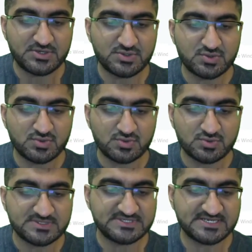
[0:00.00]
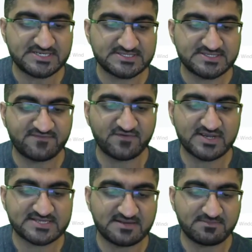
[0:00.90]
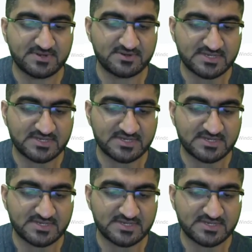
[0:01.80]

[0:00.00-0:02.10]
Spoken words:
New Jersey, for example.